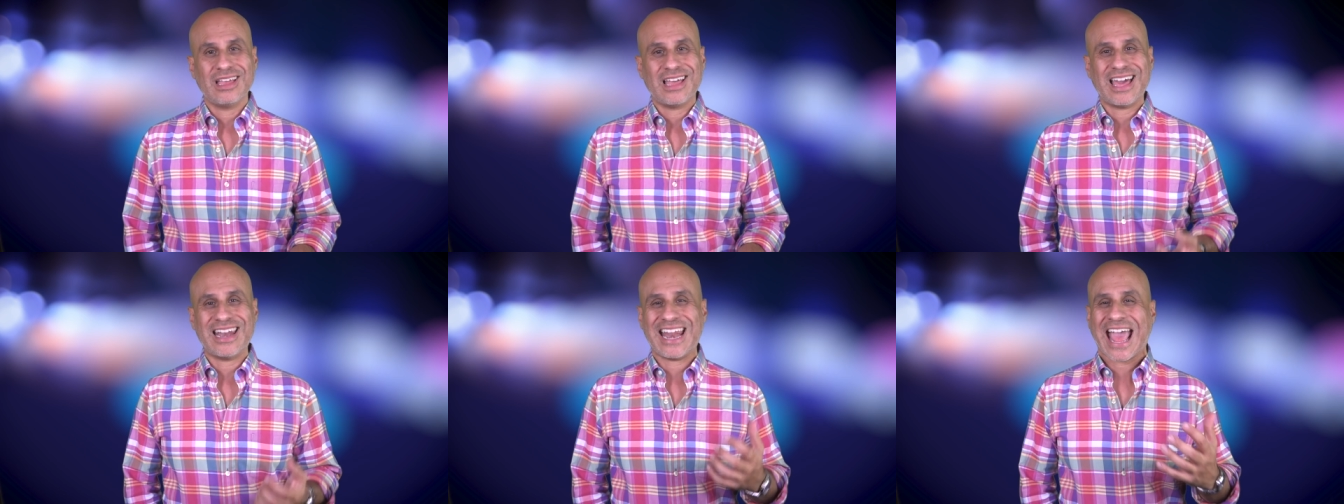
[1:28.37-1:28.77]

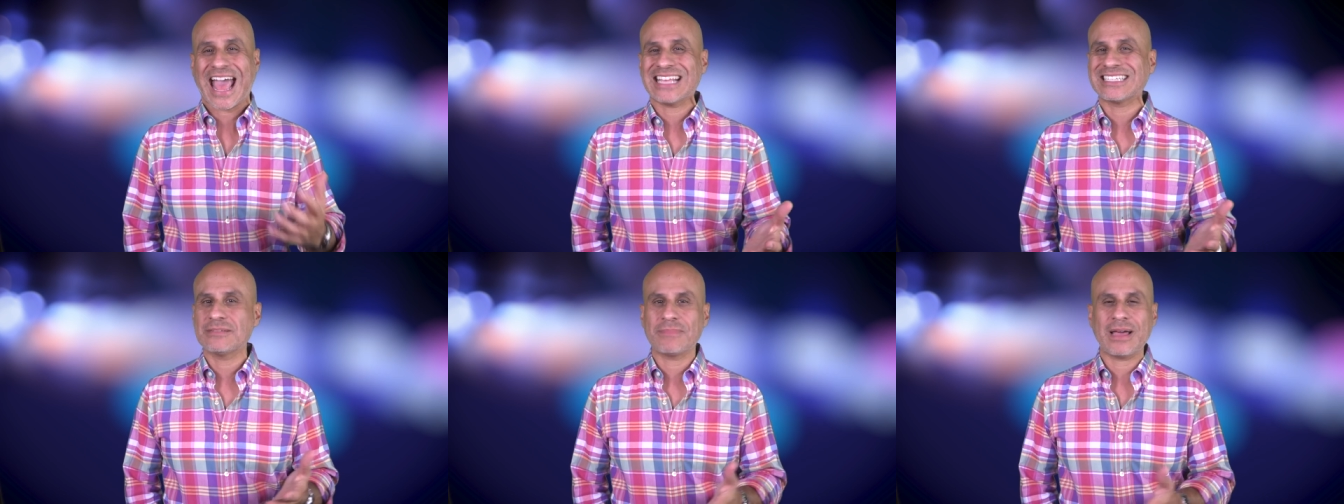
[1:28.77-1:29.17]
and it
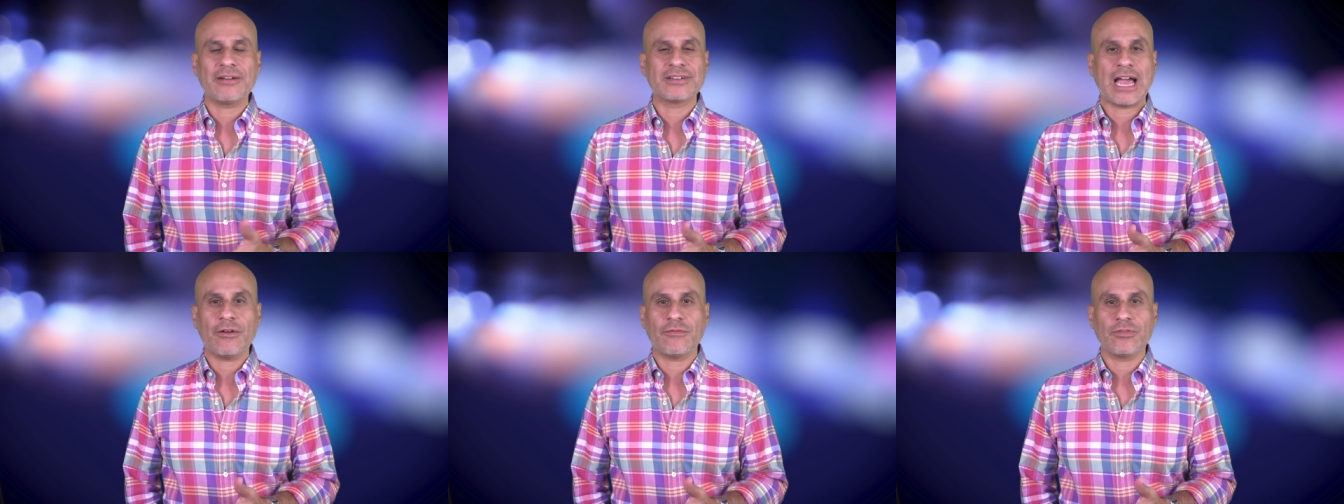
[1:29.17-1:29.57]
hasn't
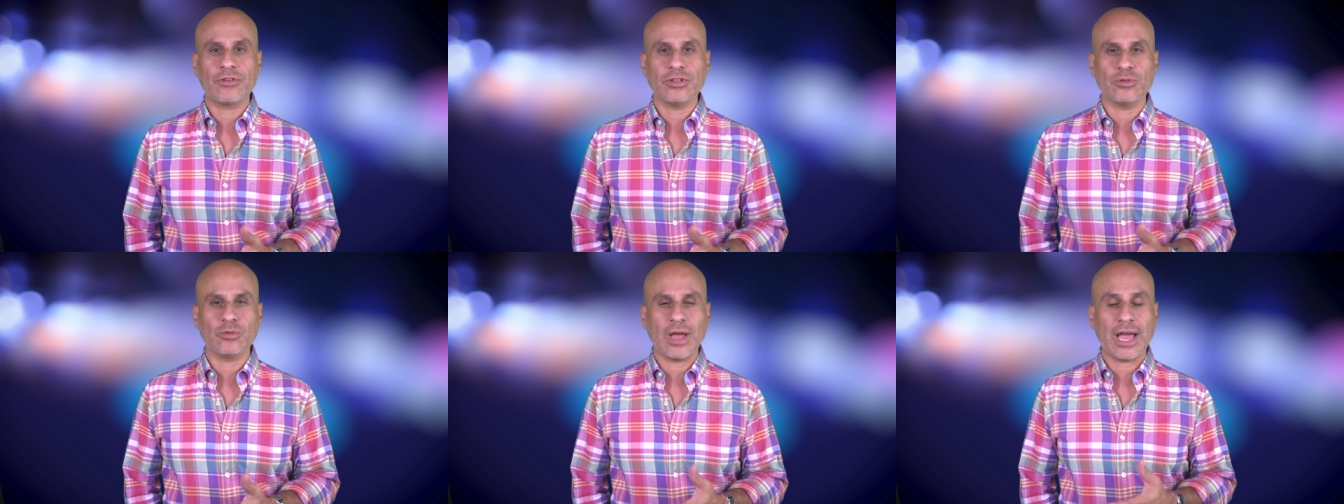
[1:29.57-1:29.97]
panned out for
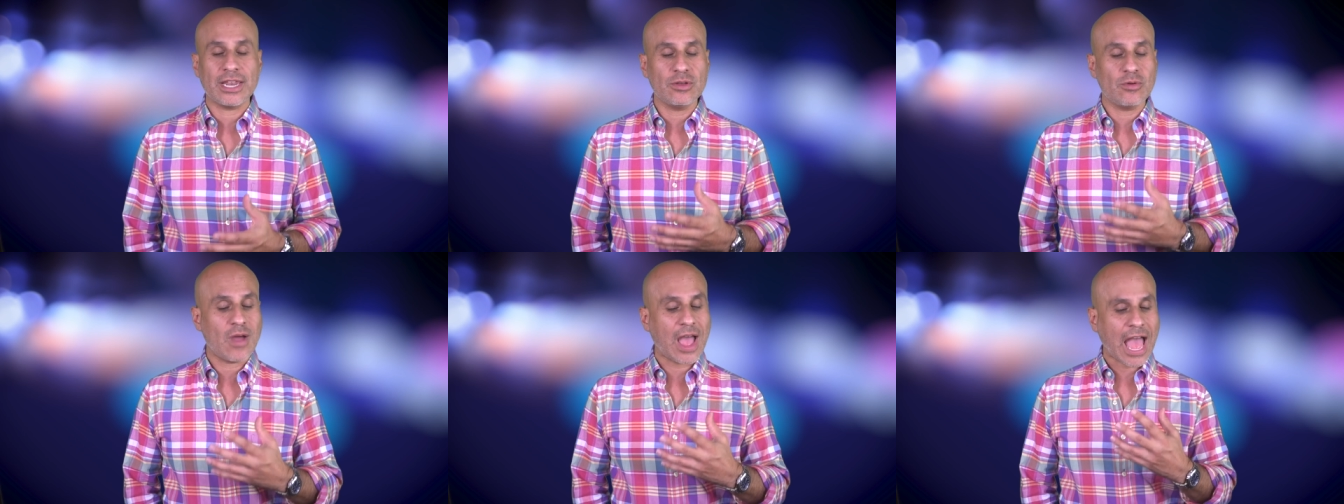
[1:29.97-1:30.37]
you and
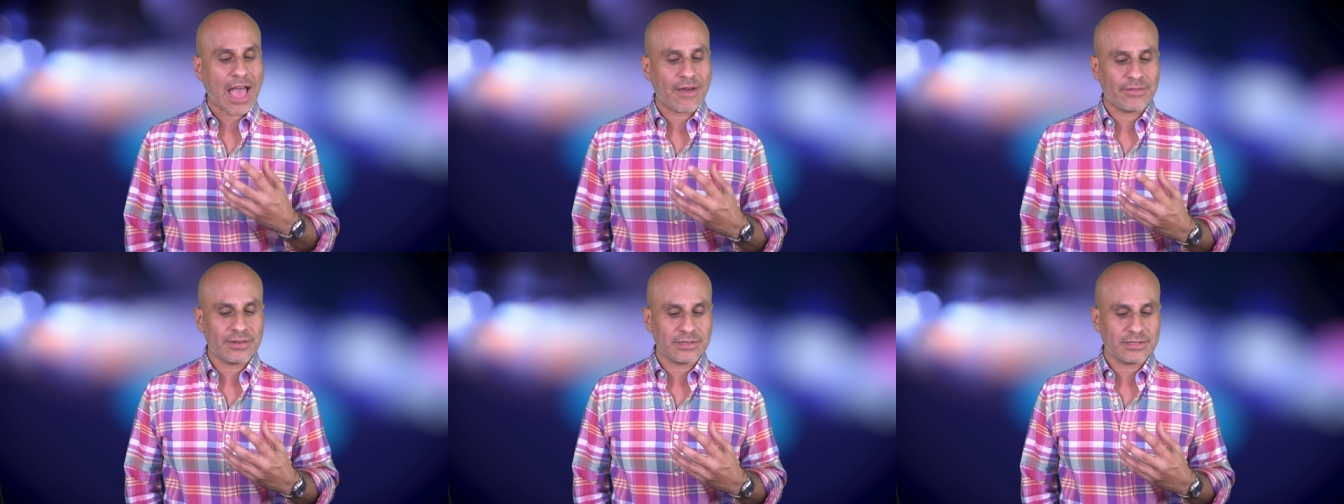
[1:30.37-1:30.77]
you
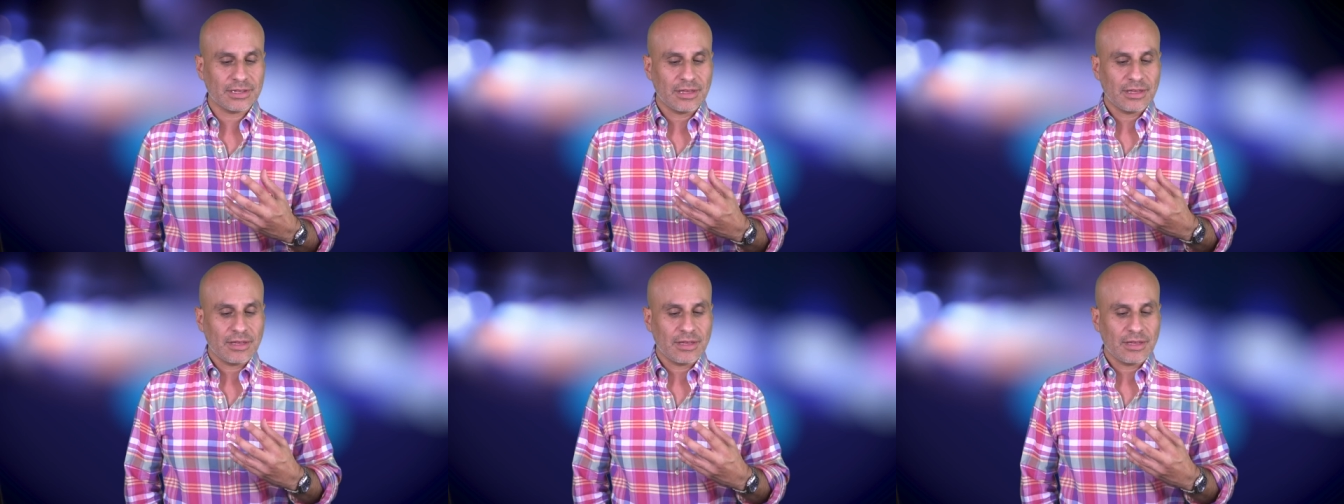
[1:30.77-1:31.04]
haven't